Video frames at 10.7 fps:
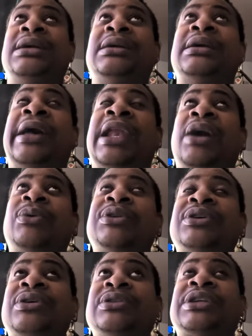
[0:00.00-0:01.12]
and I went to
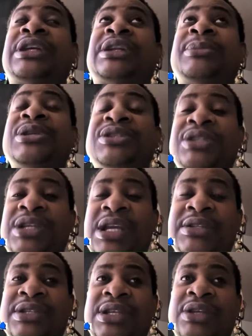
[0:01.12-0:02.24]
go look at the mention, and I
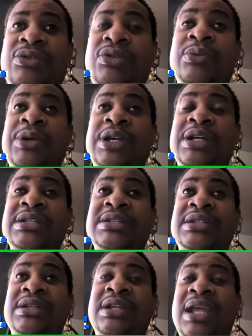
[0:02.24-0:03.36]
seen Growing with
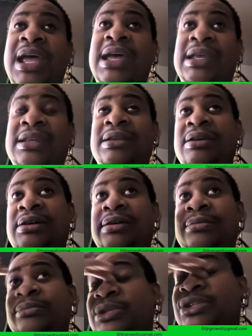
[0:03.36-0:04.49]
Hudson had
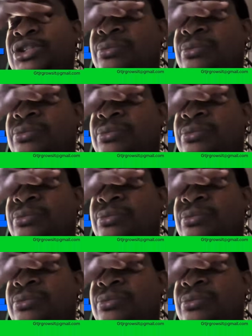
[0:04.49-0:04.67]
mentioned